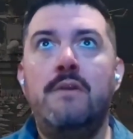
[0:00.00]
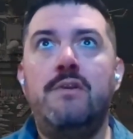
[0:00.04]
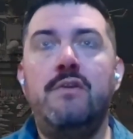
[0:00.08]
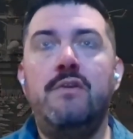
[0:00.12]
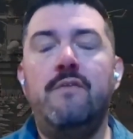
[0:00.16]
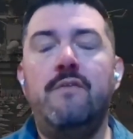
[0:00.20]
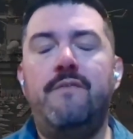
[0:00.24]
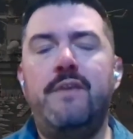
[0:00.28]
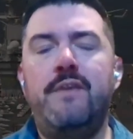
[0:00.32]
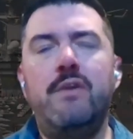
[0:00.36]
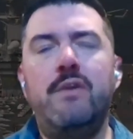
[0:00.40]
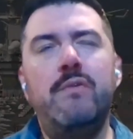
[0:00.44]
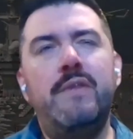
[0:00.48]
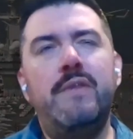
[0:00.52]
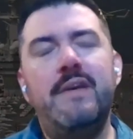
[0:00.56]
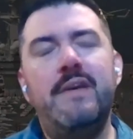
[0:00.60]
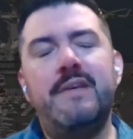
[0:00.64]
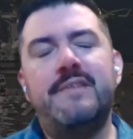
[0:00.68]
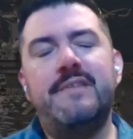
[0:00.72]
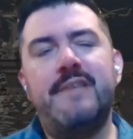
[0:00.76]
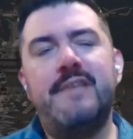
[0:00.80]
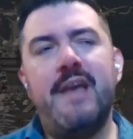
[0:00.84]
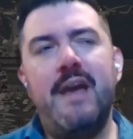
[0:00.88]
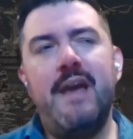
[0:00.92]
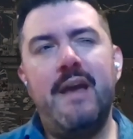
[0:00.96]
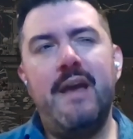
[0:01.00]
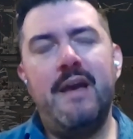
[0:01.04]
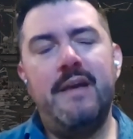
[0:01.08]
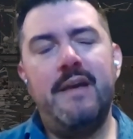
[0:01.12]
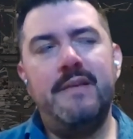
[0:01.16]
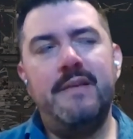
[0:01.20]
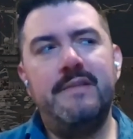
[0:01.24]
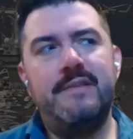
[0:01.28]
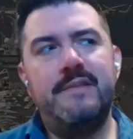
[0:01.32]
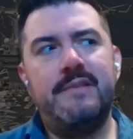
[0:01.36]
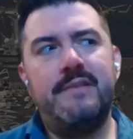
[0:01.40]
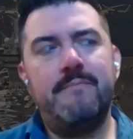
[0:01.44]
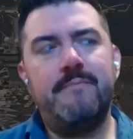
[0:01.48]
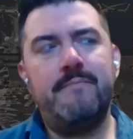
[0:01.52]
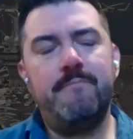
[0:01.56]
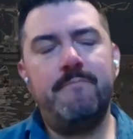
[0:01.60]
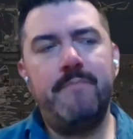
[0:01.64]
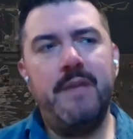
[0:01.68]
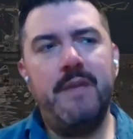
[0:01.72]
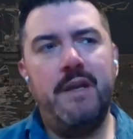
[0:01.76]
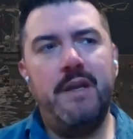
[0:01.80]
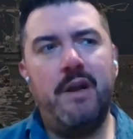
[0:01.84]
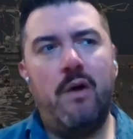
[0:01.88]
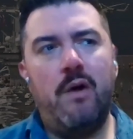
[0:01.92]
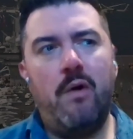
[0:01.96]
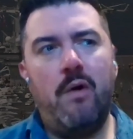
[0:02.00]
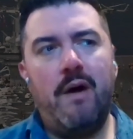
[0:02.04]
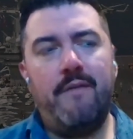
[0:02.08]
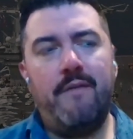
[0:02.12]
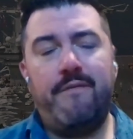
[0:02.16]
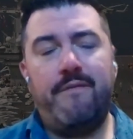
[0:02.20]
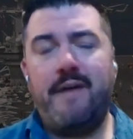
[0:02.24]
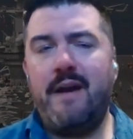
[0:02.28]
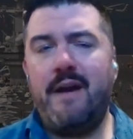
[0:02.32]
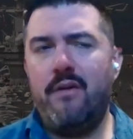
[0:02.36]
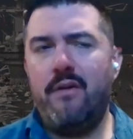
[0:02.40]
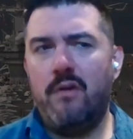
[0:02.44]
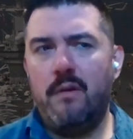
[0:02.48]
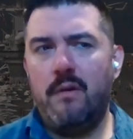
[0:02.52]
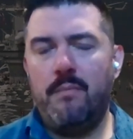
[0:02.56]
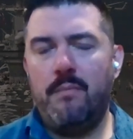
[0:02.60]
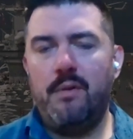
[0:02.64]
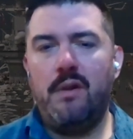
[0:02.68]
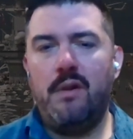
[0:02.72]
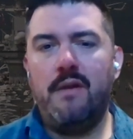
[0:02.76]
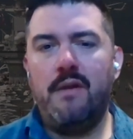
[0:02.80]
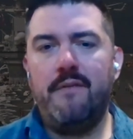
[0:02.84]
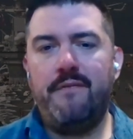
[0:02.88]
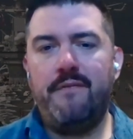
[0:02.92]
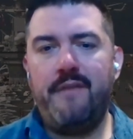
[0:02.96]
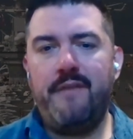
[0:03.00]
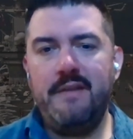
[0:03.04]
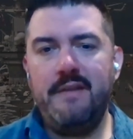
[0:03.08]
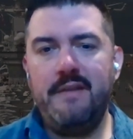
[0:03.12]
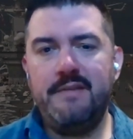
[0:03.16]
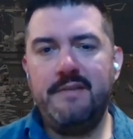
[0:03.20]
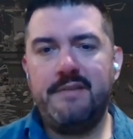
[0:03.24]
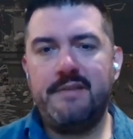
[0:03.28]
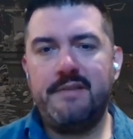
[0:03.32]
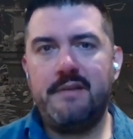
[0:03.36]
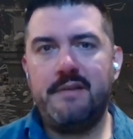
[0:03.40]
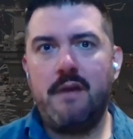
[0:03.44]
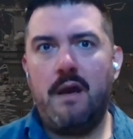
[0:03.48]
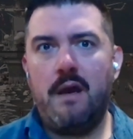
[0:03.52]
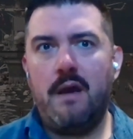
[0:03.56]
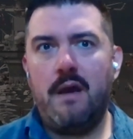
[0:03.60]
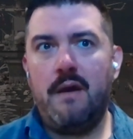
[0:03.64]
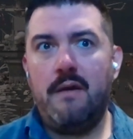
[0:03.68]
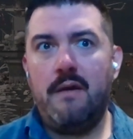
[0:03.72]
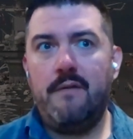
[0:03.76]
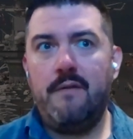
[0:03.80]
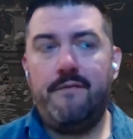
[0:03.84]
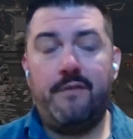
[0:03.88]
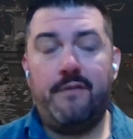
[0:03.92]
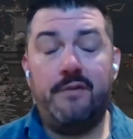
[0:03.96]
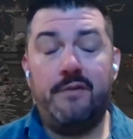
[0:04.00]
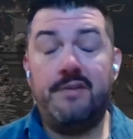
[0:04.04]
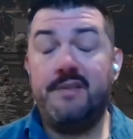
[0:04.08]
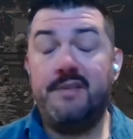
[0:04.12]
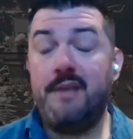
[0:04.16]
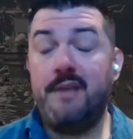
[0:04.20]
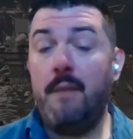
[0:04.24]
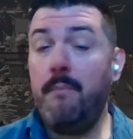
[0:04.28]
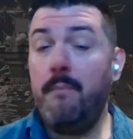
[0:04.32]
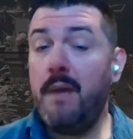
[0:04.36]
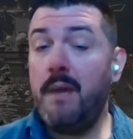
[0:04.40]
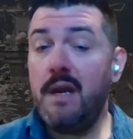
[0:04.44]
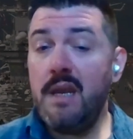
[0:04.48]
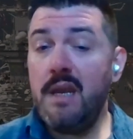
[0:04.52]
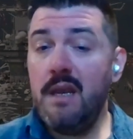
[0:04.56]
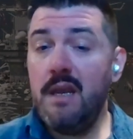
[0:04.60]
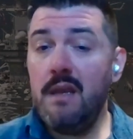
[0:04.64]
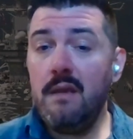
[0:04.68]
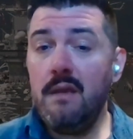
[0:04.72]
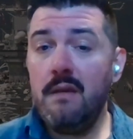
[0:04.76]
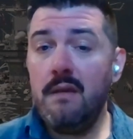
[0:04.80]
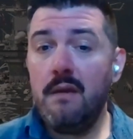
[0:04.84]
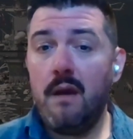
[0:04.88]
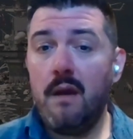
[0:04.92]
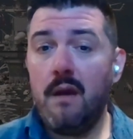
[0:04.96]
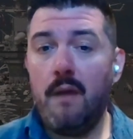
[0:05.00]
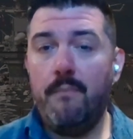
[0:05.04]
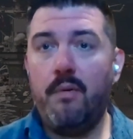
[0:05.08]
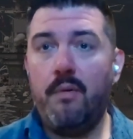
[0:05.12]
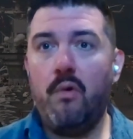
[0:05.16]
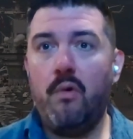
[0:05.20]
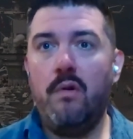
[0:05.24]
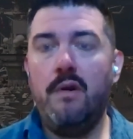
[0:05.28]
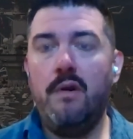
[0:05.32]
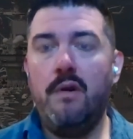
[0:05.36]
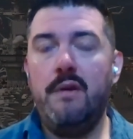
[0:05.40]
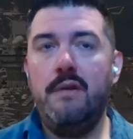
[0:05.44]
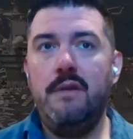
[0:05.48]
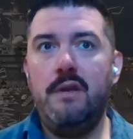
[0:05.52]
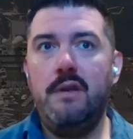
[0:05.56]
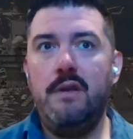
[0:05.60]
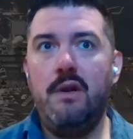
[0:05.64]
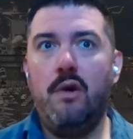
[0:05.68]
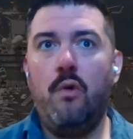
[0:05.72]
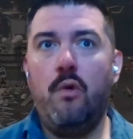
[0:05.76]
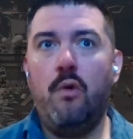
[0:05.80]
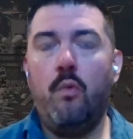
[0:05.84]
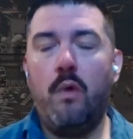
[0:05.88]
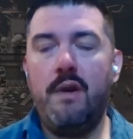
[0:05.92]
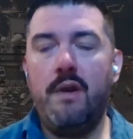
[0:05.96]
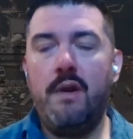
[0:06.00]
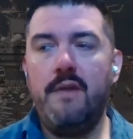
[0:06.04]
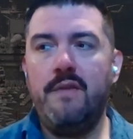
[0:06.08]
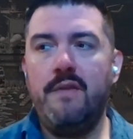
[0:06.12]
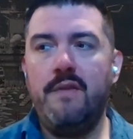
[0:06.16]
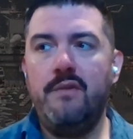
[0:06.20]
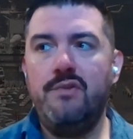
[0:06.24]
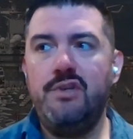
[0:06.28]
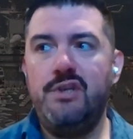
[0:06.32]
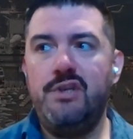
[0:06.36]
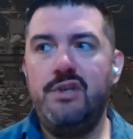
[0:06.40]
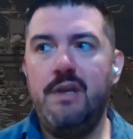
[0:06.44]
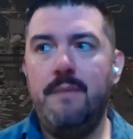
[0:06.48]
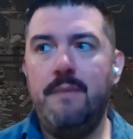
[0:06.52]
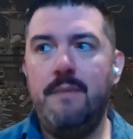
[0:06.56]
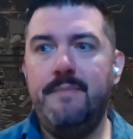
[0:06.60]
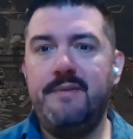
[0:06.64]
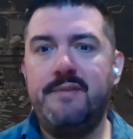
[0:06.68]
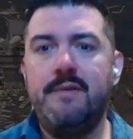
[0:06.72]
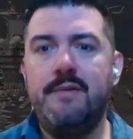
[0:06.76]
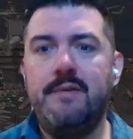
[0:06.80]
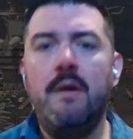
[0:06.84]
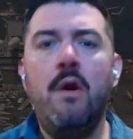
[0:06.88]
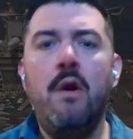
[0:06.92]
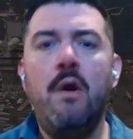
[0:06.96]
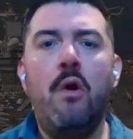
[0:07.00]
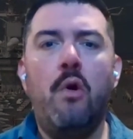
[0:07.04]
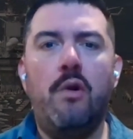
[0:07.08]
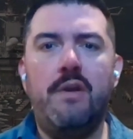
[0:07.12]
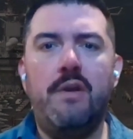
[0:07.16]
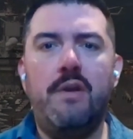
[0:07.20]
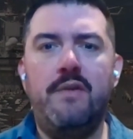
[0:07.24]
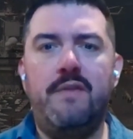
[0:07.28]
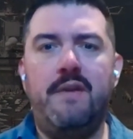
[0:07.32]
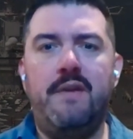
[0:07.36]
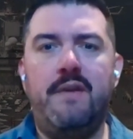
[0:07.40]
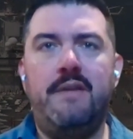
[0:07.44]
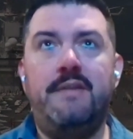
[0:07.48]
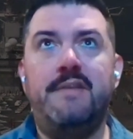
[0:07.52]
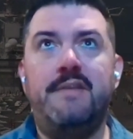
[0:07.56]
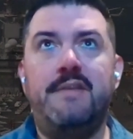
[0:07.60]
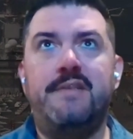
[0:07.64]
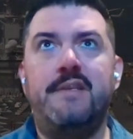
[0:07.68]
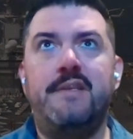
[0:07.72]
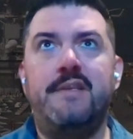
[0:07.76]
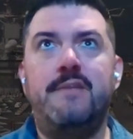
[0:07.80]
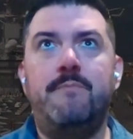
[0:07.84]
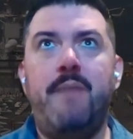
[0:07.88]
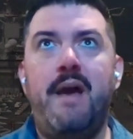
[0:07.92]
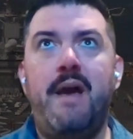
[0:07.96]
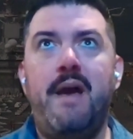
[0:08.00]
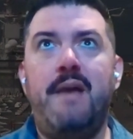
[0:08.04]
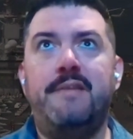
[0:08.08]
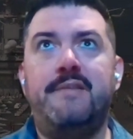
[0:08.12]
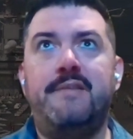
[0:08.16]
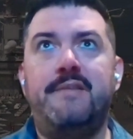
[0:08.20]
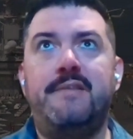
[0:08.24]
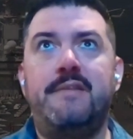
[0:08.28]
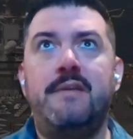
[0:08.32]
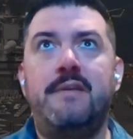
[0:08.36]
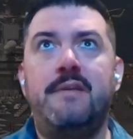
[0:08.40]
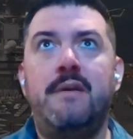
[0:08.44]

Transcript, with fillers: Do you view this as you know a fireable offense uh, for somebody aboard you know one of those ships, or do you think this is best